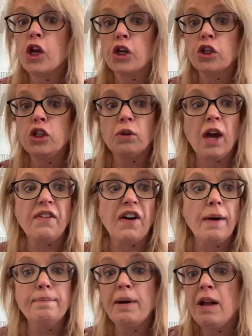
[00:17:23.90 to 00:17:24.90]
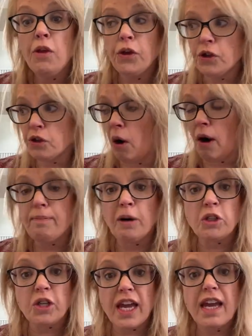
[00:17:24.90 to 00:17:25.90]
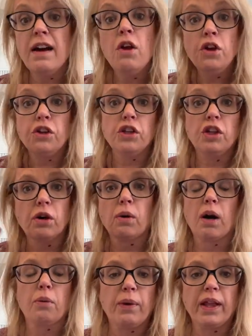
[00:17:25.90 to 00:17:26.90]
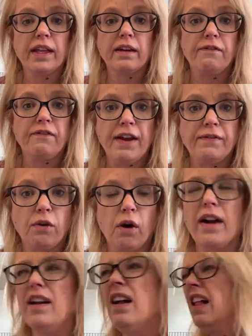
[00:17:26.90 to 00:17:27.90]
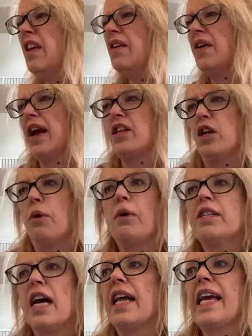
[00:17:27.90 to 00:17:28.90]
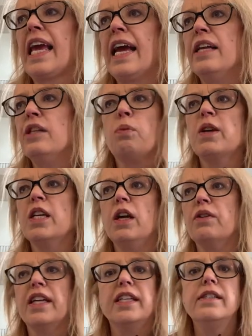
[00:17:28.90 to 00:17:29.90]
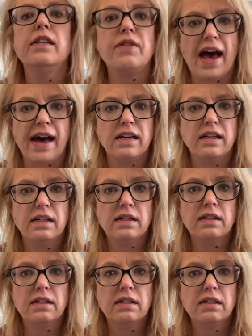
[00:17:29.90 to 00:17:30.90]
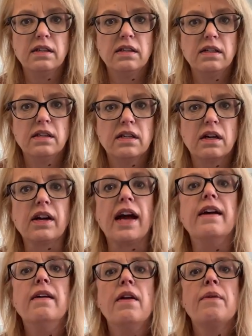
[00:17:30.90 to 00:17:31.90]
You gave up. You're a pussy. You weren't willing to fight for it. And you were telling kids, well, you don't need to do that. Okay.